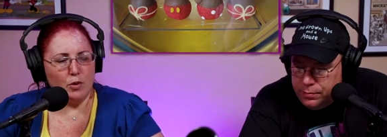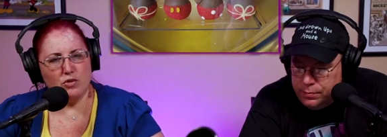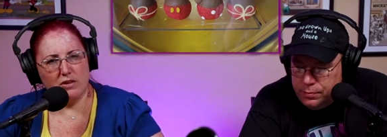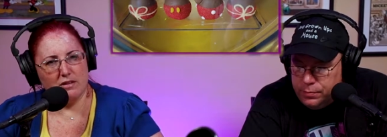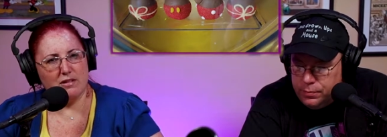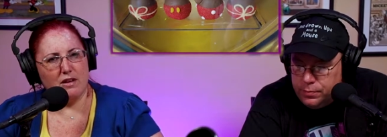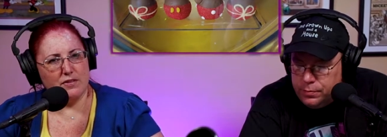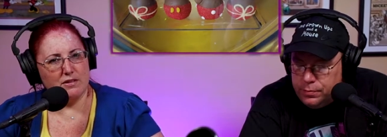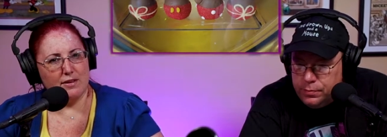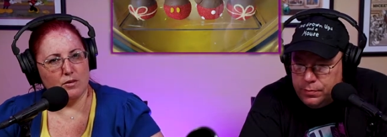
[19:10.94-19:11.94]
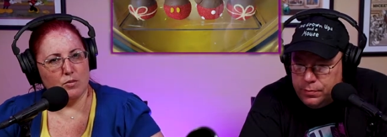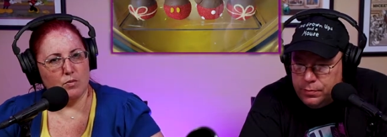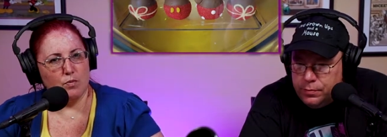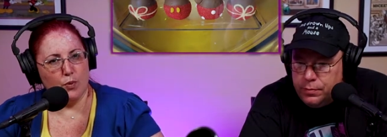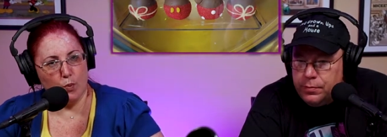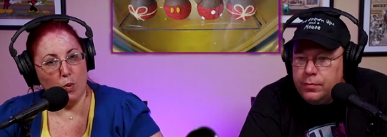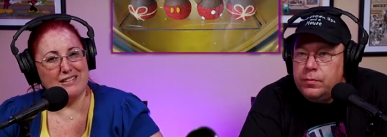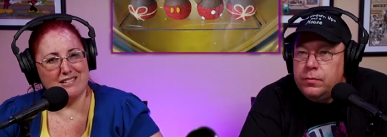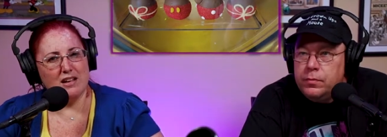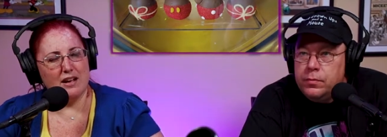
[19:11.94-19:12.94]
Speaker 1: most of the stuff is on
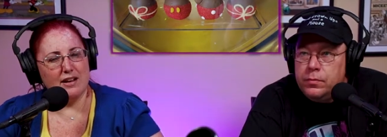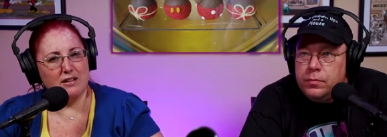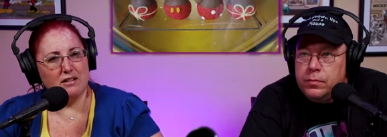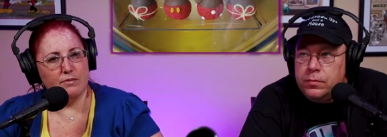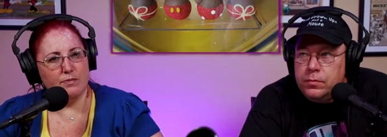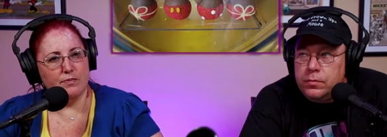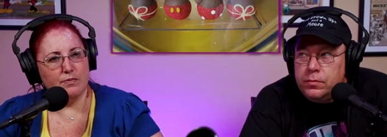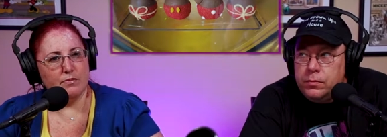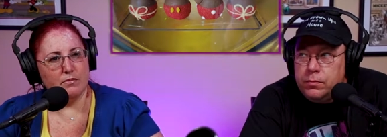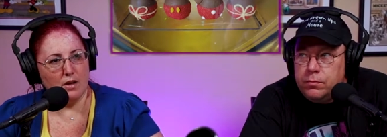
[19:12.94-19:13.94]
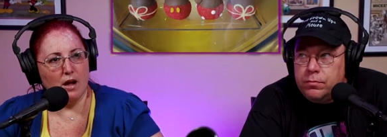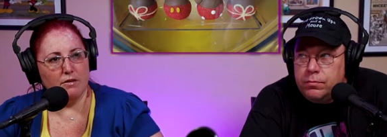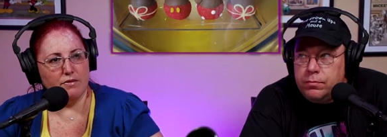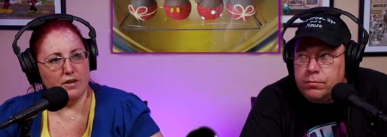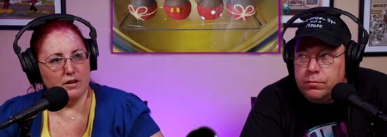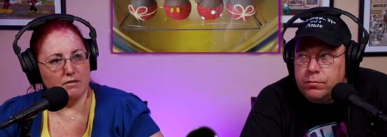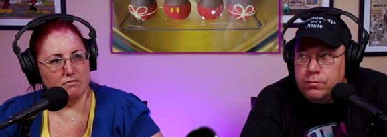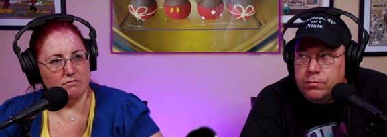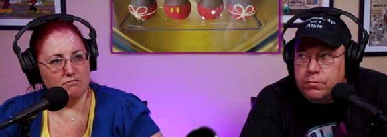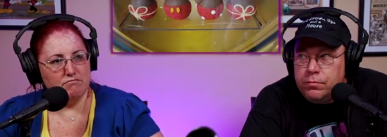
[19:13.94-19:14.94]
one side of
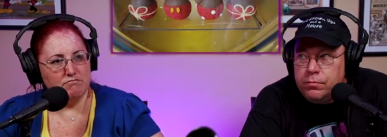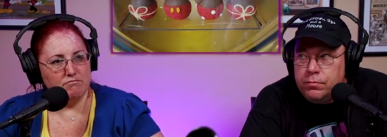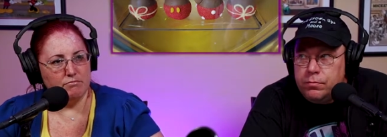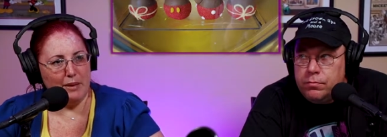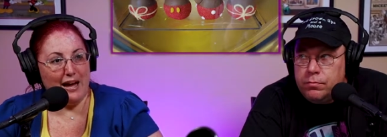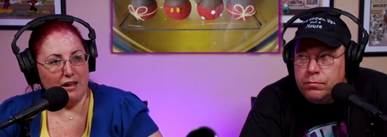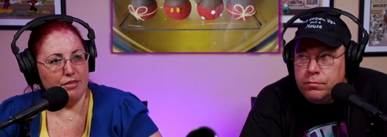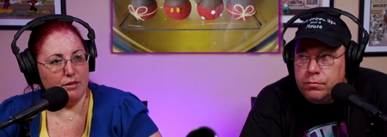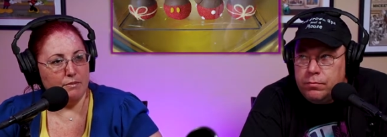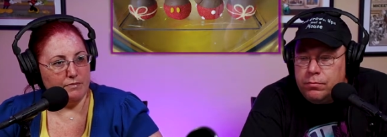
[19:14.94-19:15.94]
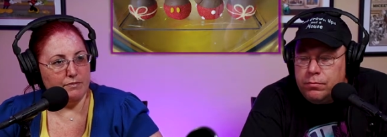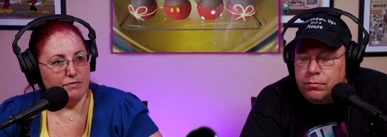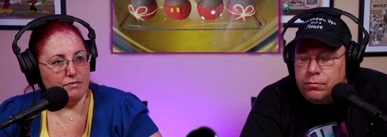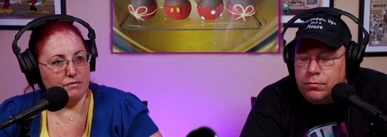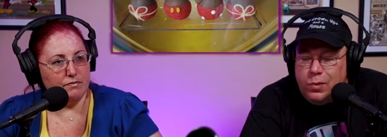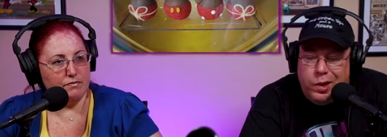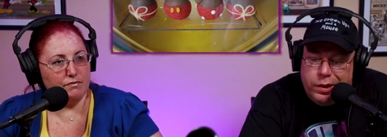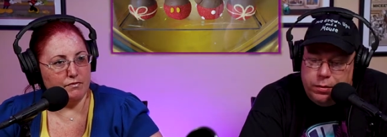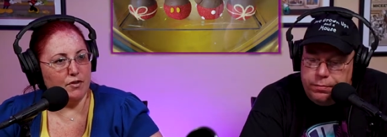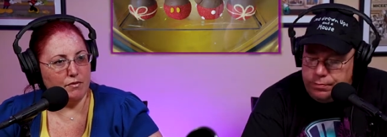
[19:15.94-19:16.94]
the path.
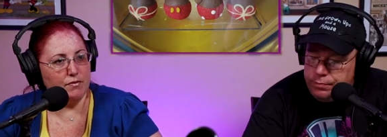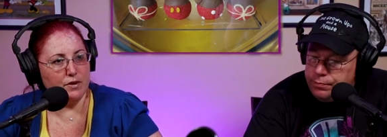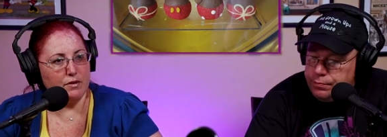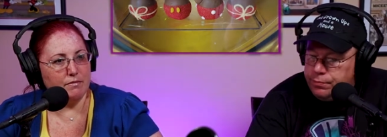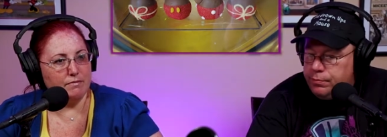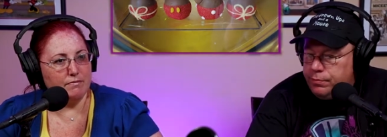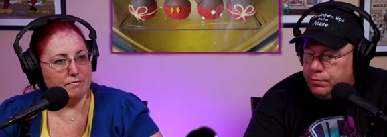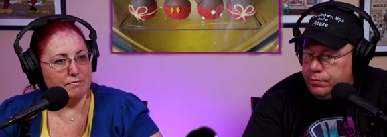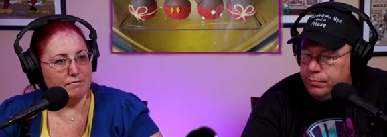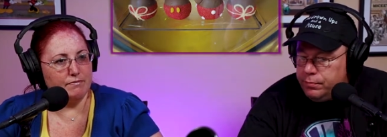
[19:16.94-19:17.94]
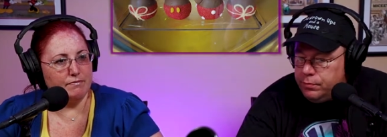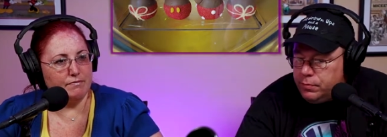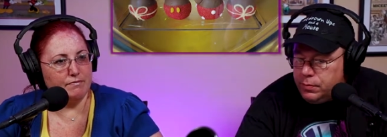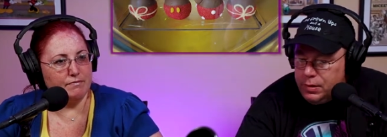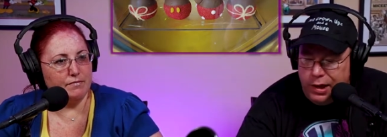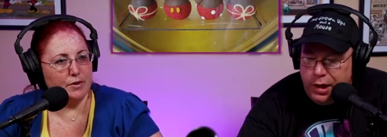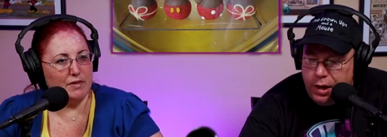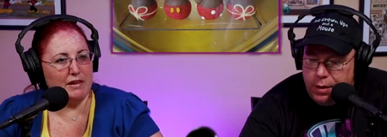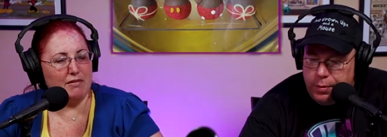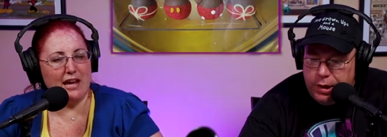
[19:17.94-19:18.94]
for for,
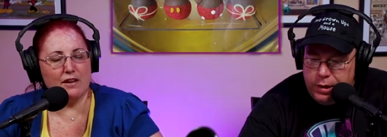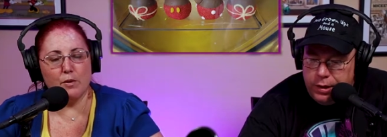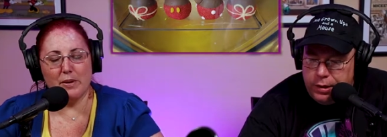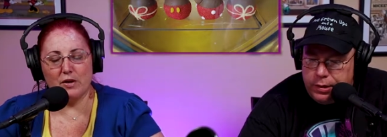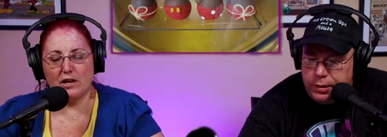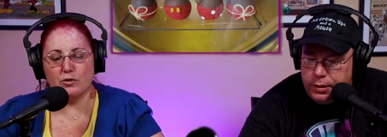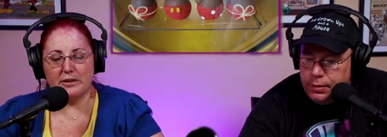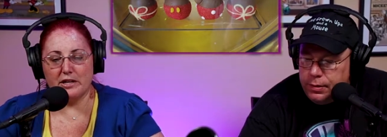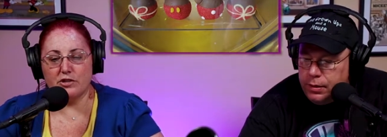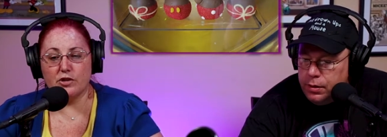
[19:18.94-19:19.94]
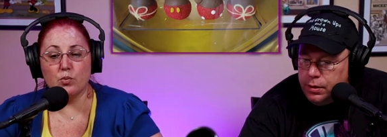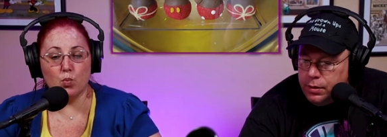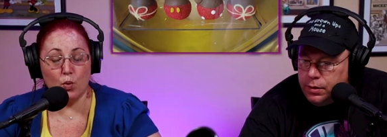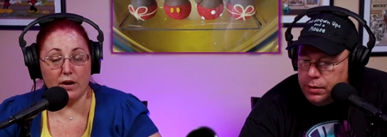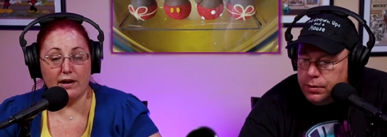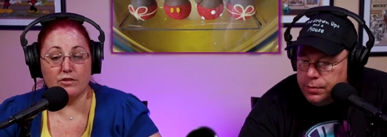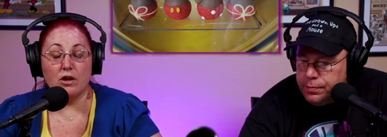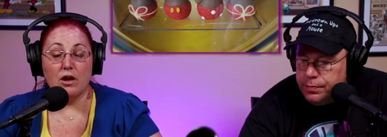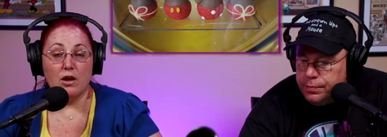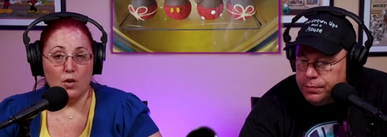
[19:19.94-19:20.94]
yeah, for I mean, lack of a better explanation,
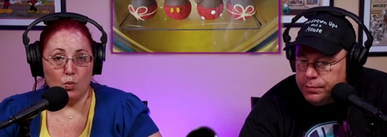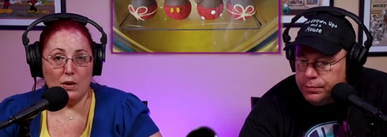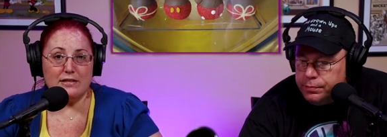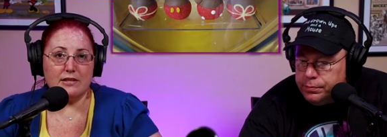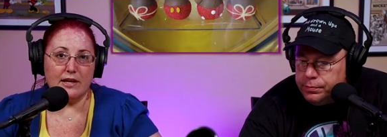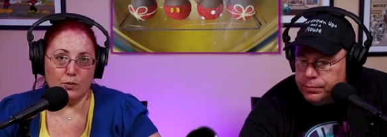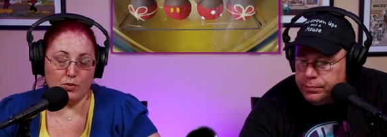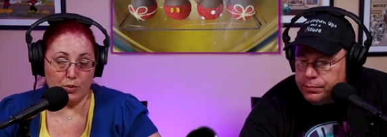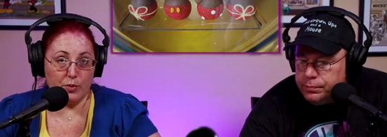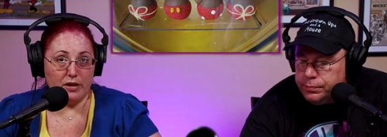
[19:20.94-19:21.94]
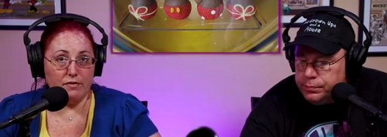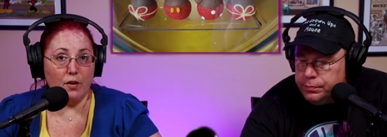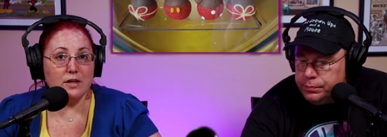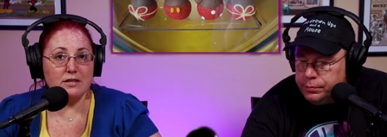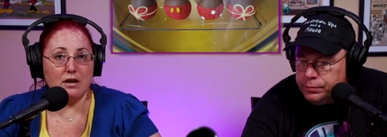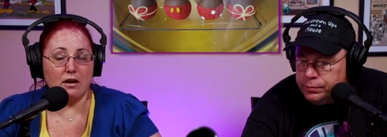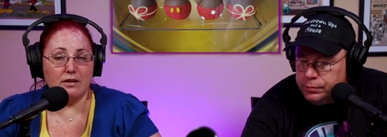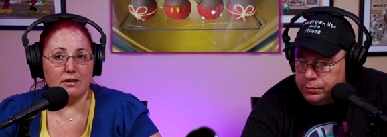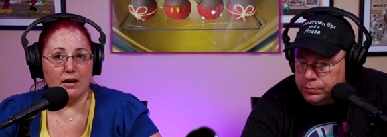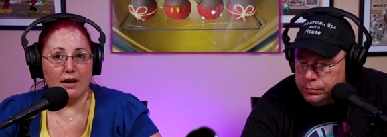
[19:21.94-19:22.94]
whereas West Side, which we're really focusing
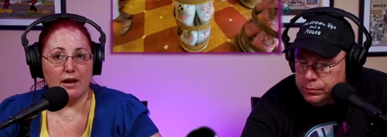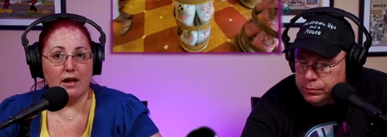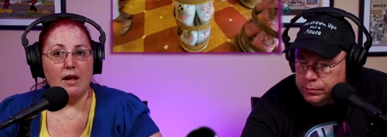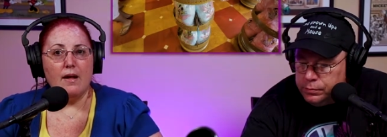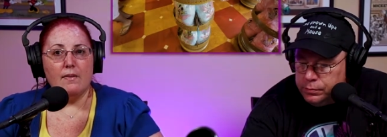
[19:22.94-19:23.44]
on today,